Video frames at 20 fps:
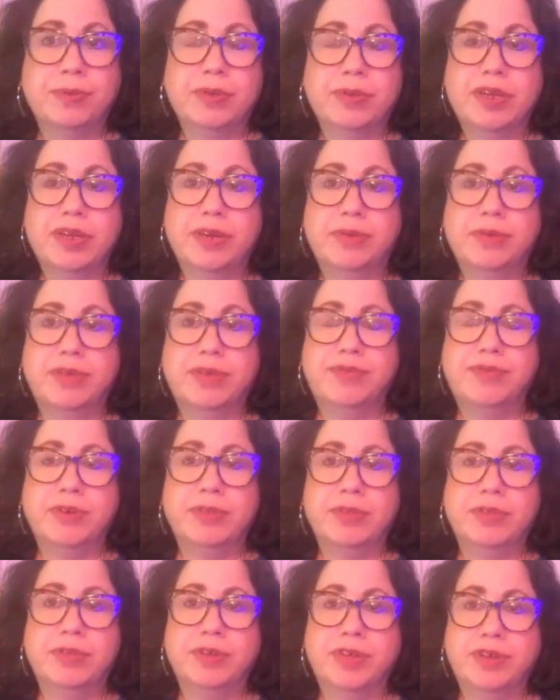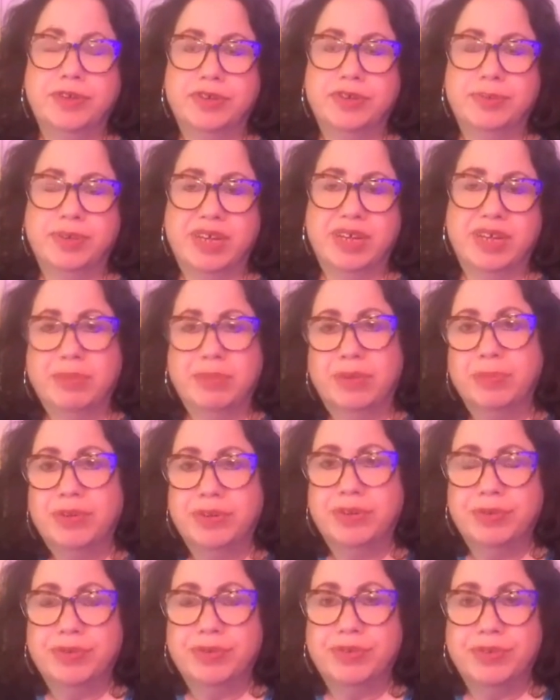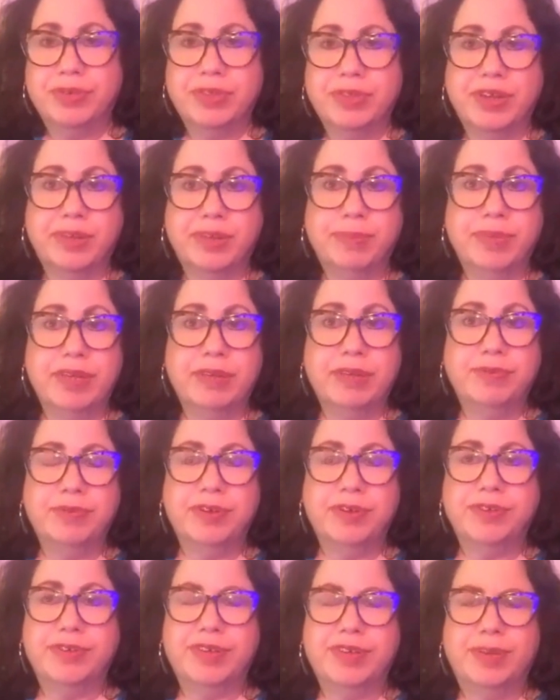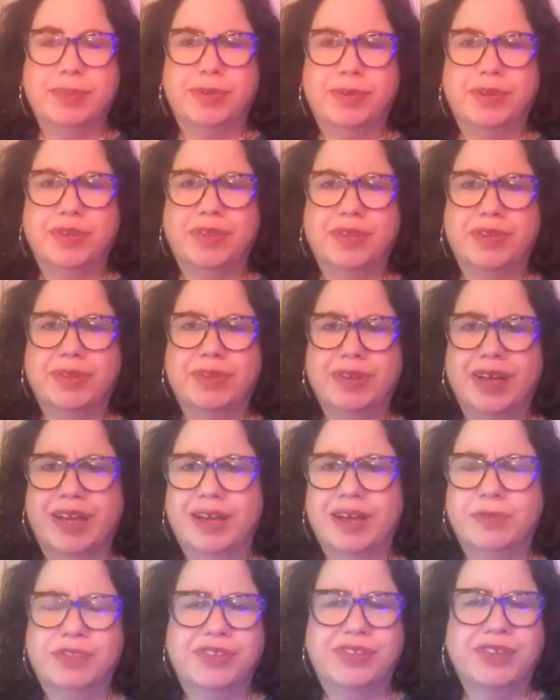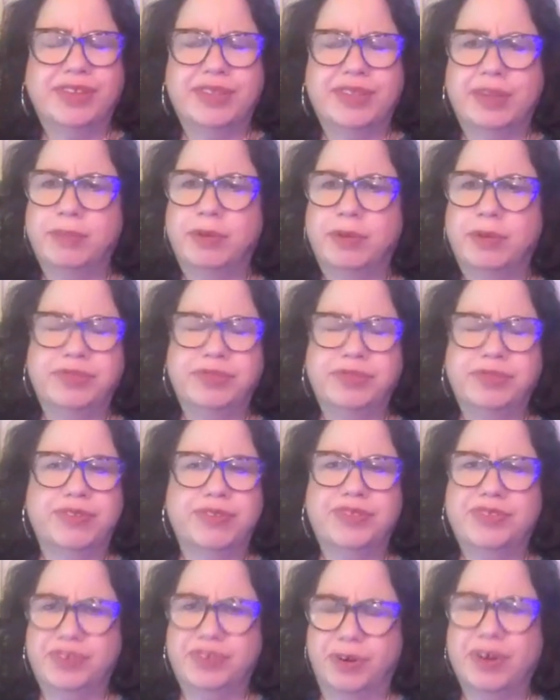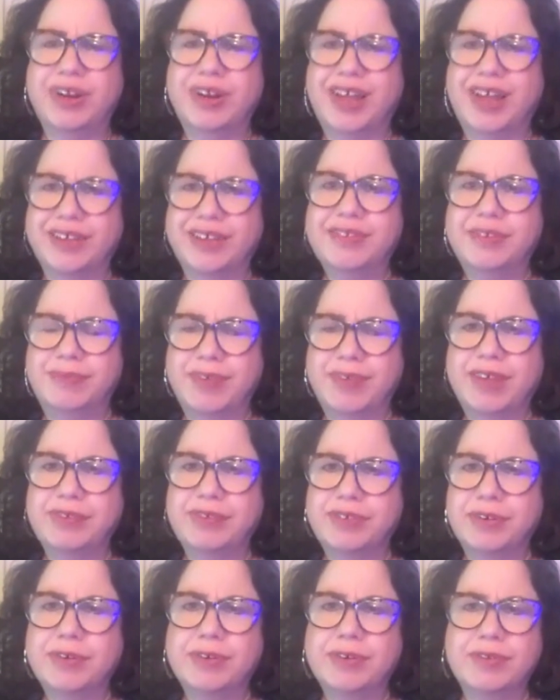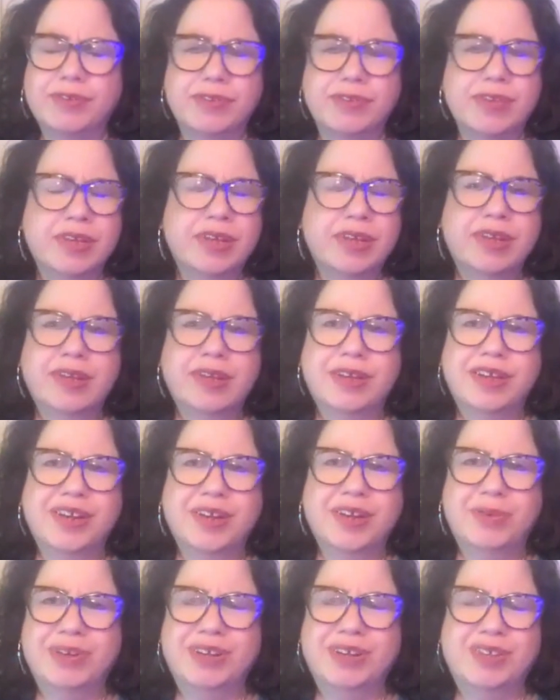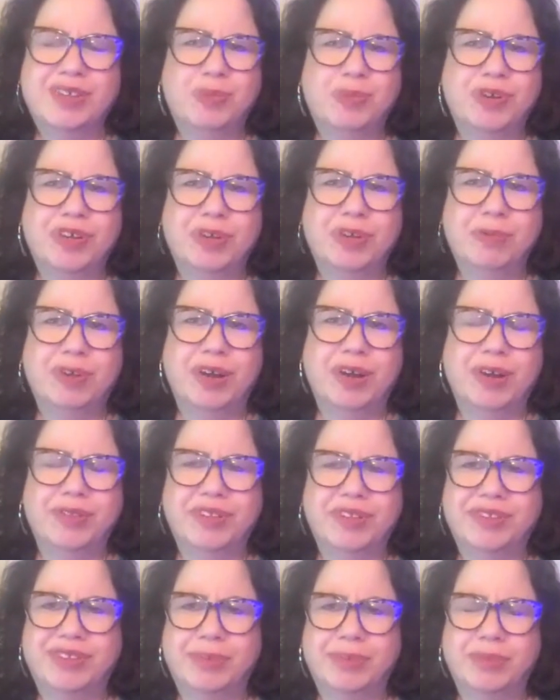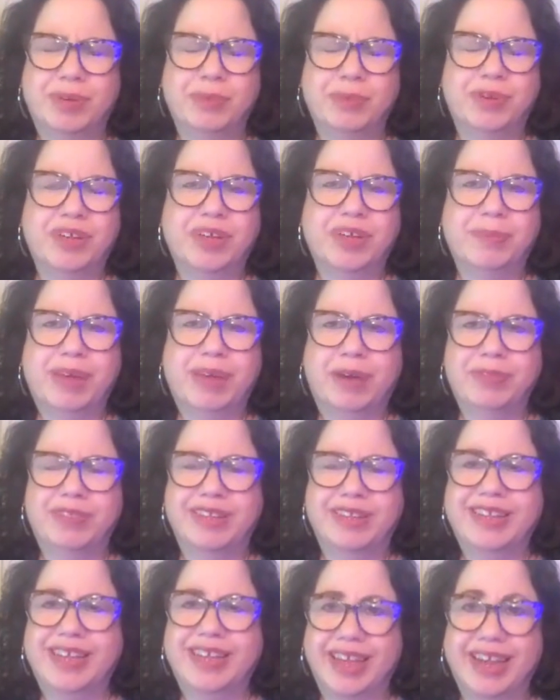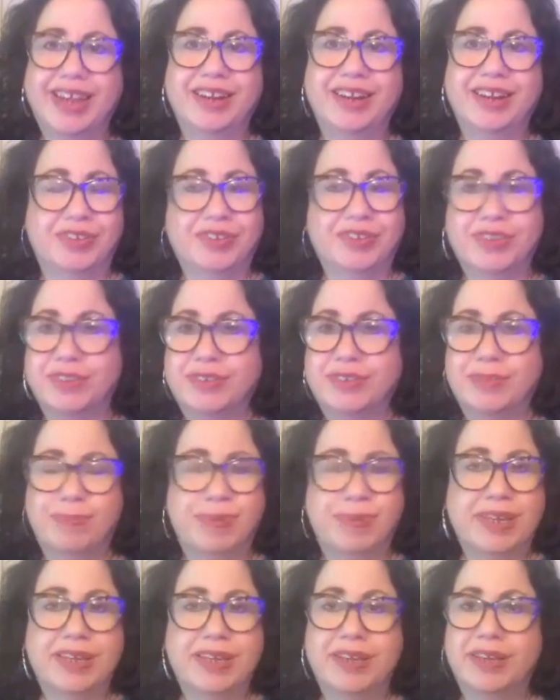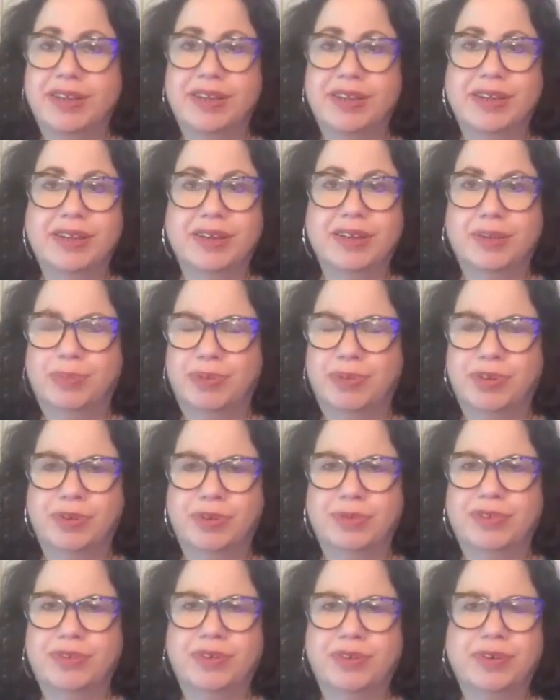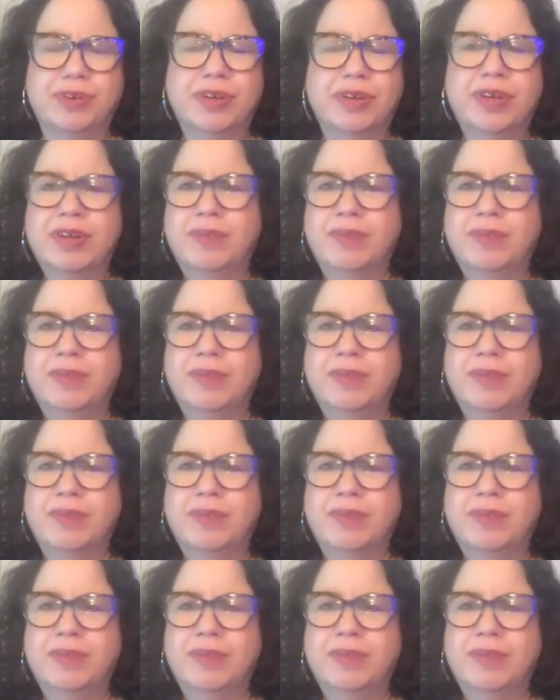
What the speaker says: If you're looking to become a producer like me, for example, I would say that most of us start as investors. It's pretty rare that someone would come out the gate and just be a producer.